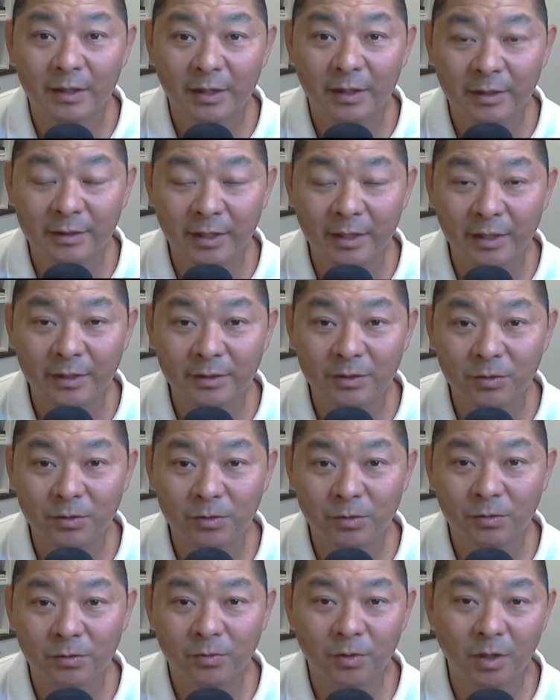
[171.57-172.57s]
and then
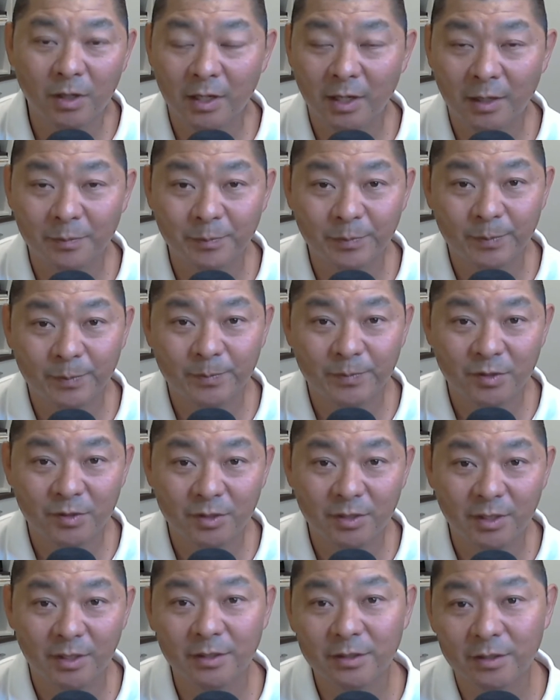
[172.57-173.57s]
you rock up
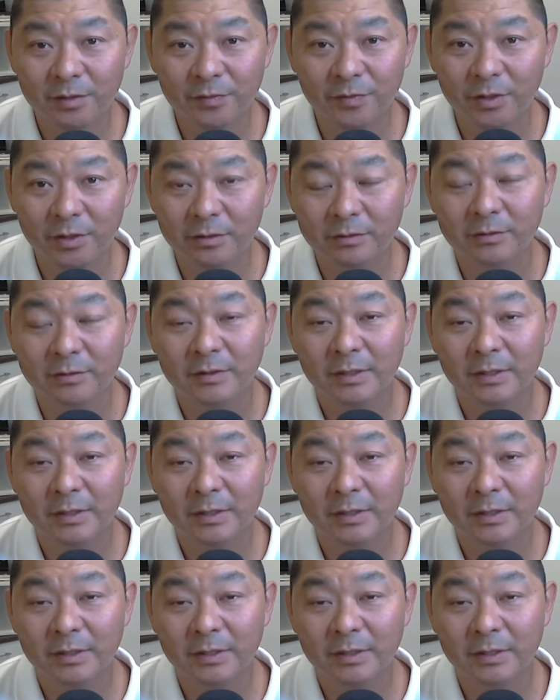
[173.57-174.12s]
to the interview,